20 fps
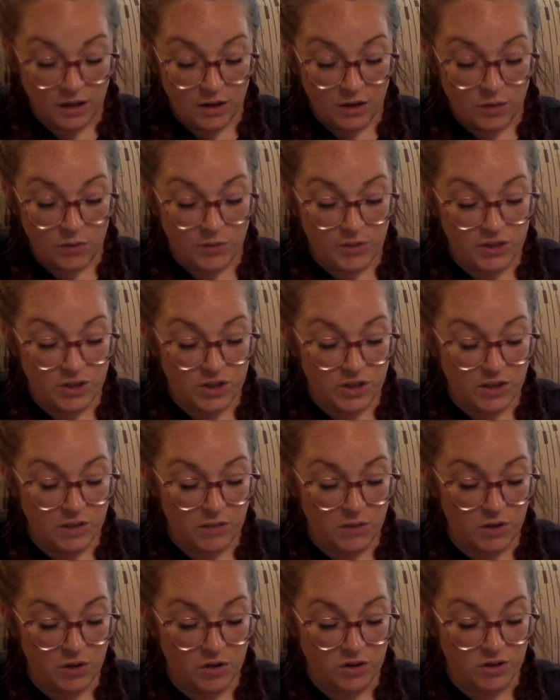When she
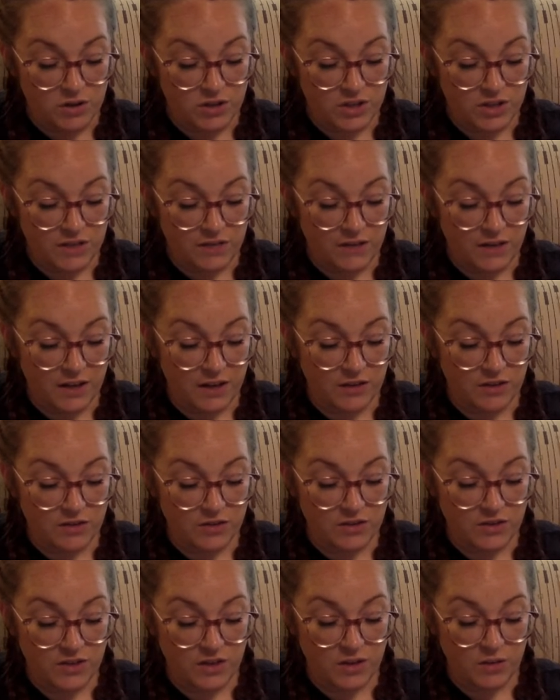emerged, she found her
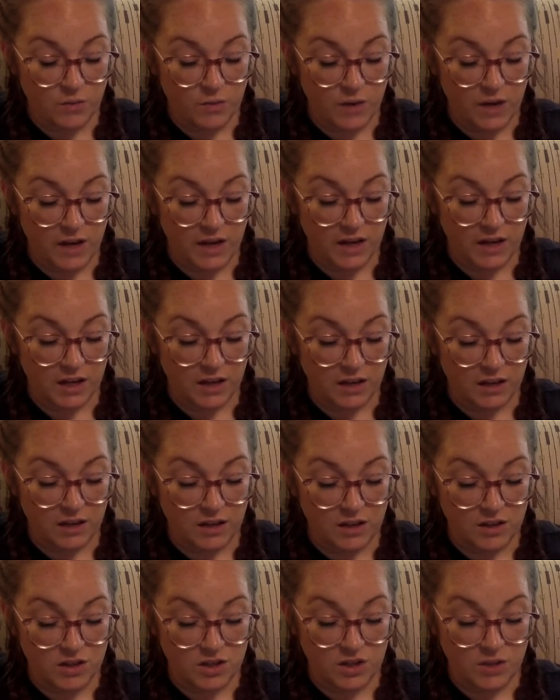son waiting,
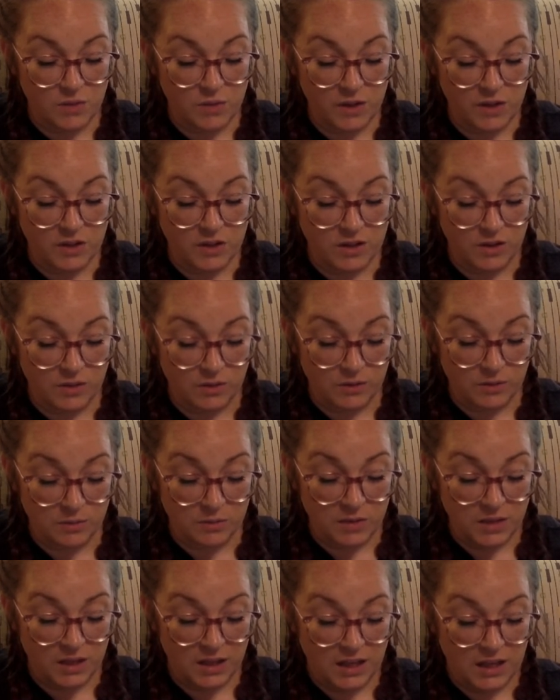and she went to him.
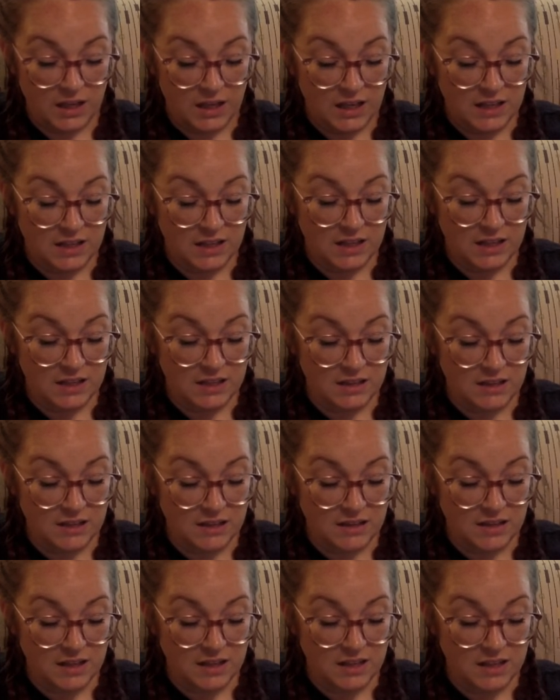In the
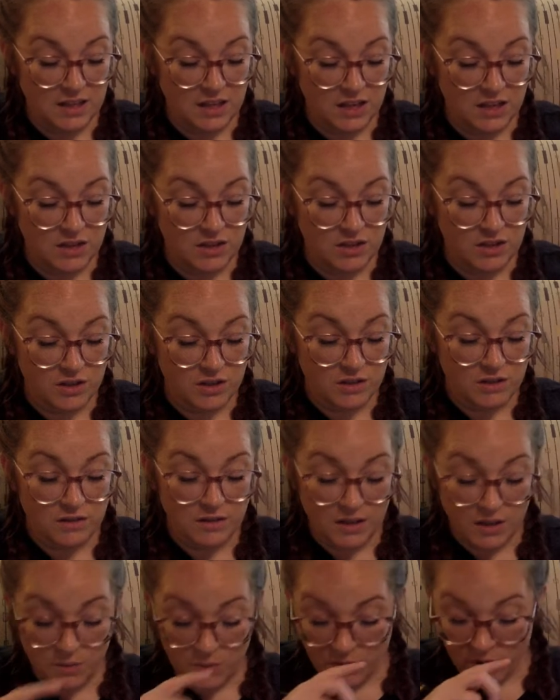instant they touched,
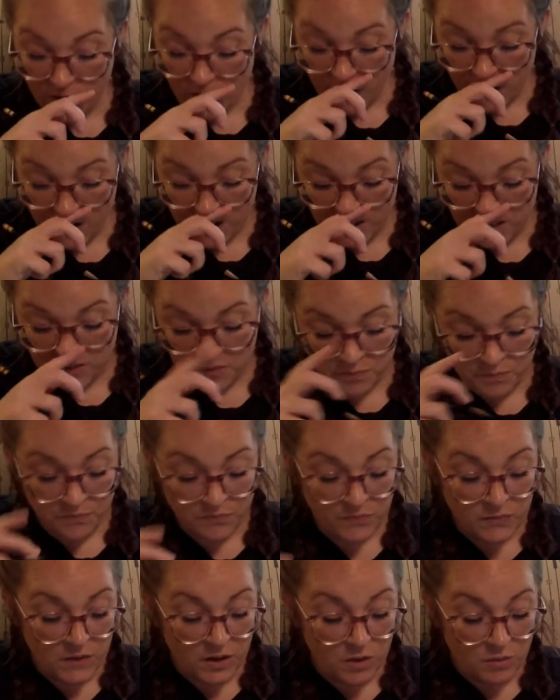they were gone,
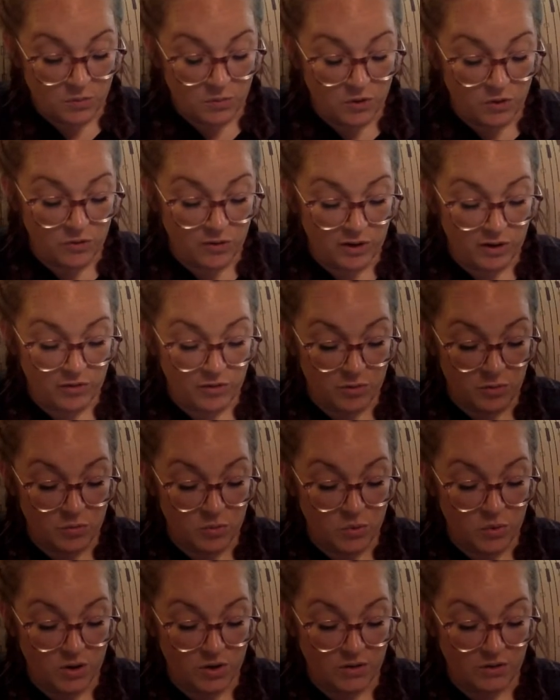moving from
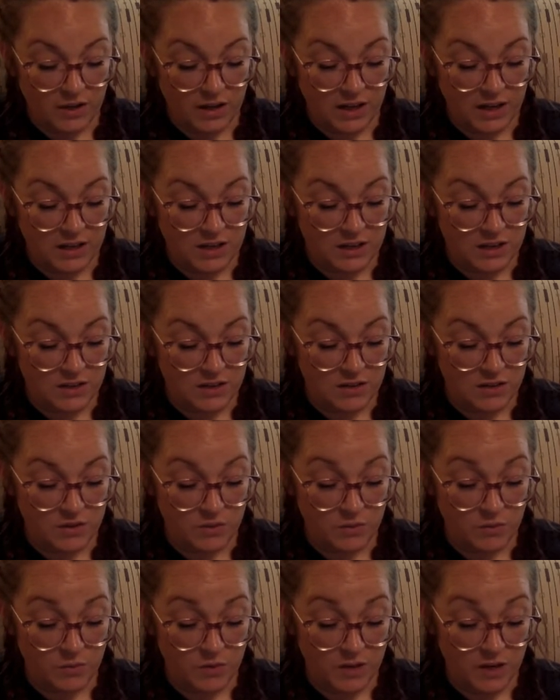borderland into
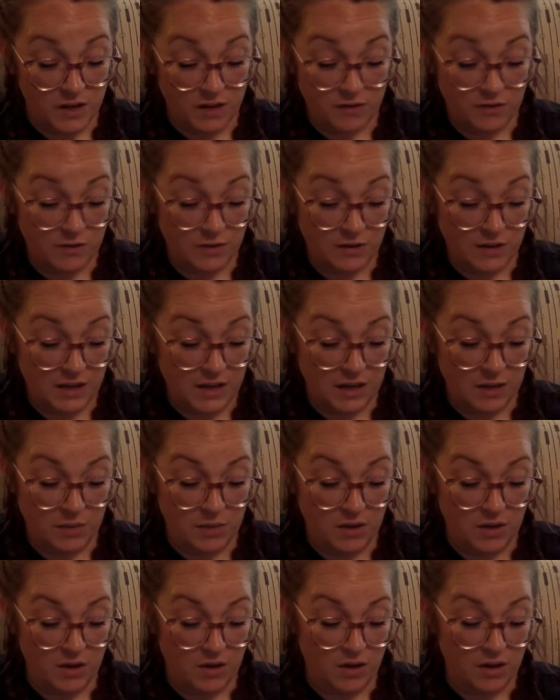whatever lay
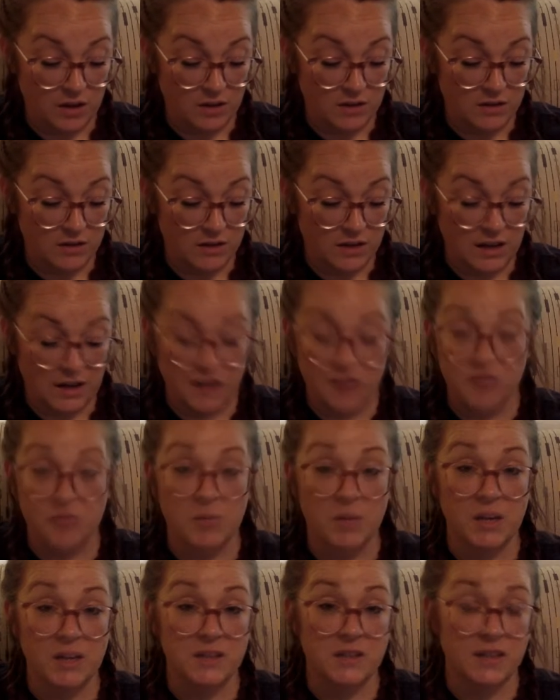beyond, out of
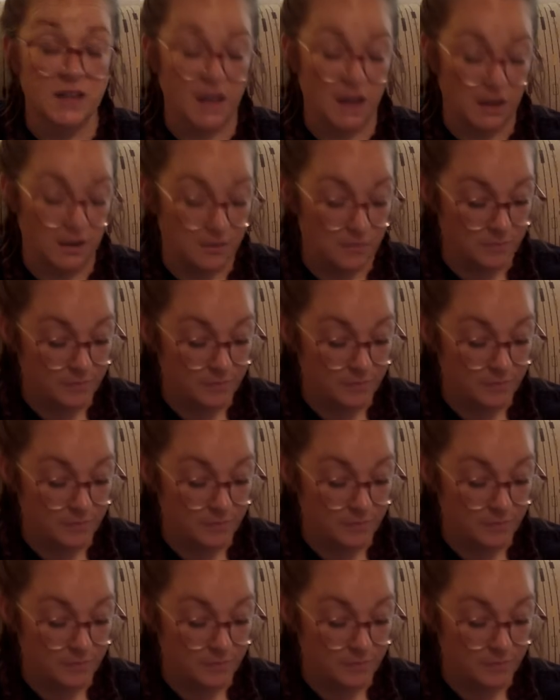my sight.